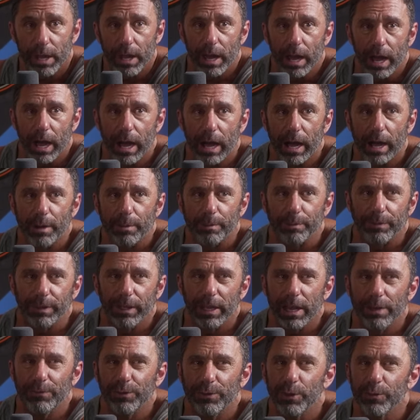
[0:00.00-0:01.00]
Um,
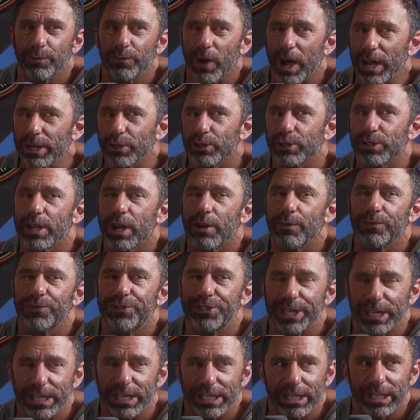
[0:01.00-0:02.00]
if you find yourself
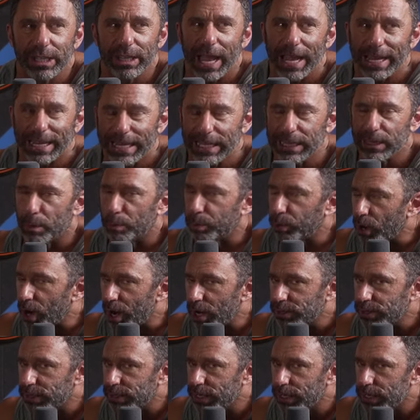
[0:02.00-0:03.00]
disliking the
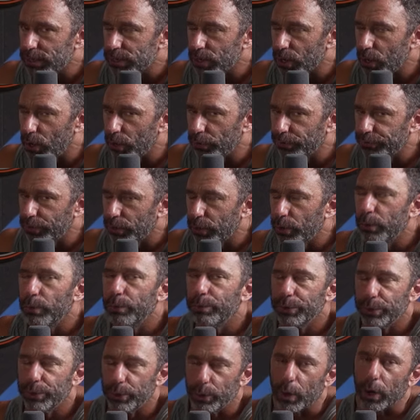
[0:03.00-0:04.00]
process, also,
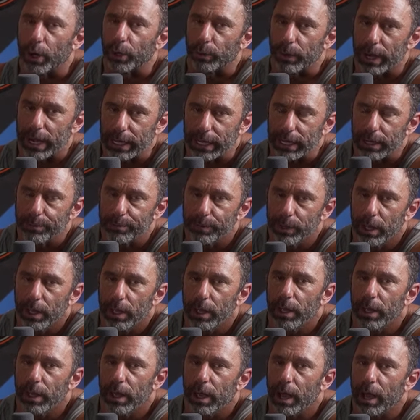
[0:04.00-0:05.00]
you aren't ready.
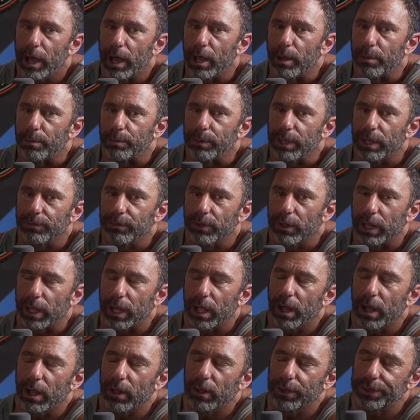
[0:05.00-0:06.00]
Um, if you're like,
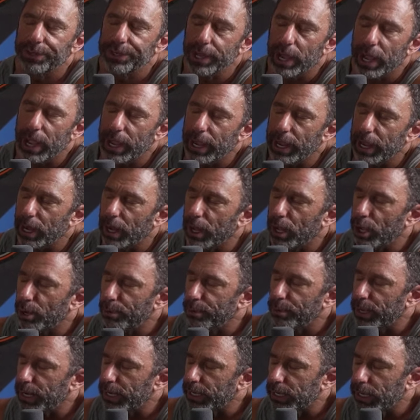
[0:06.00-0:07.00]
oh, the diet, oh
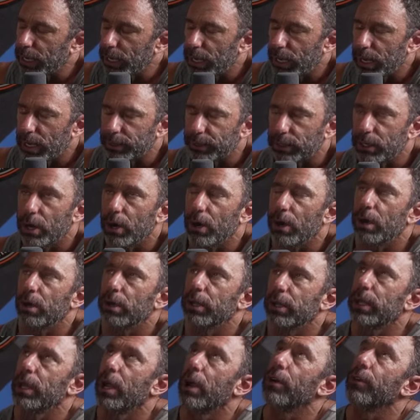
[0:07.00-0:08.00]
my God,
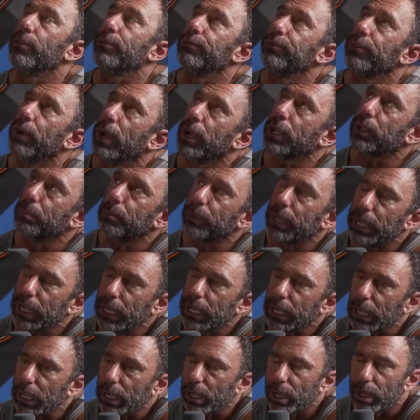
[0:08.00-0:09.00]
cardio, fuck
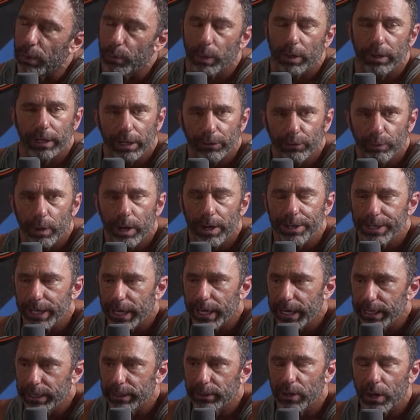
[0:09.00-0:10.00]
me. Uh, well, guess what?
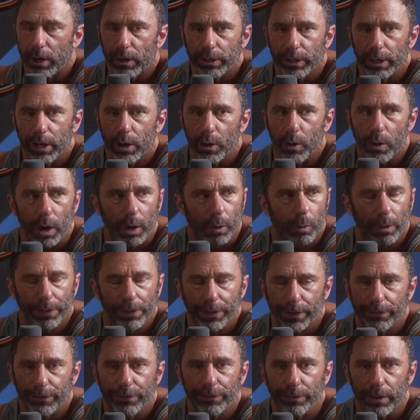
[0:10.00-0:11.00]
Diet and cardio are what
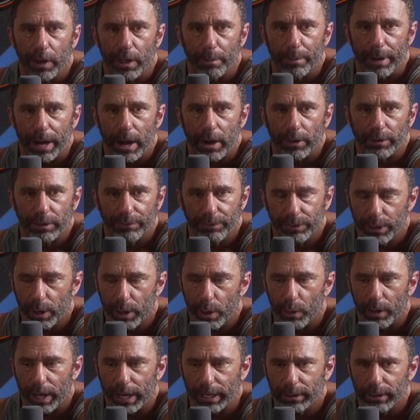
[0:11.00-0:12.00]
this is all about. And if you
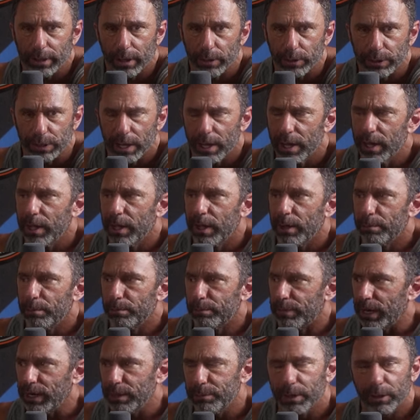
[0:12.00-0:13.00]
don't like those,
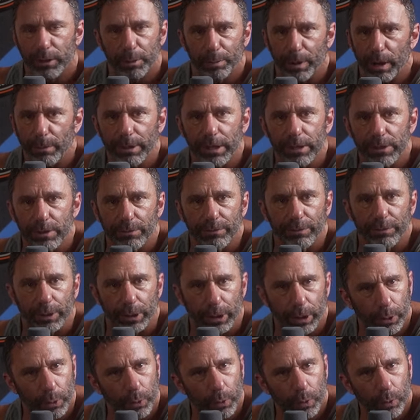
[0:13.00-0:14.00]
bodybuilding probably isn't for
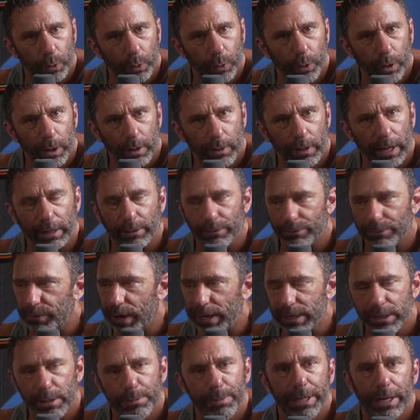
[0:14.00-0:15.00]
you. Like,
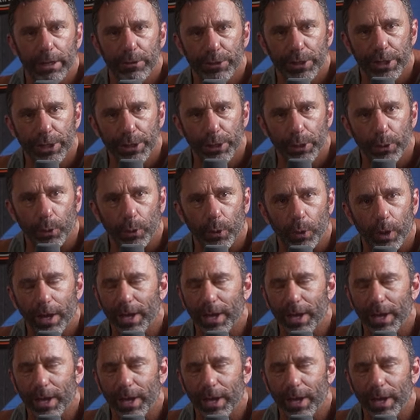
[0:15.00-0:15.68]
find something else to do.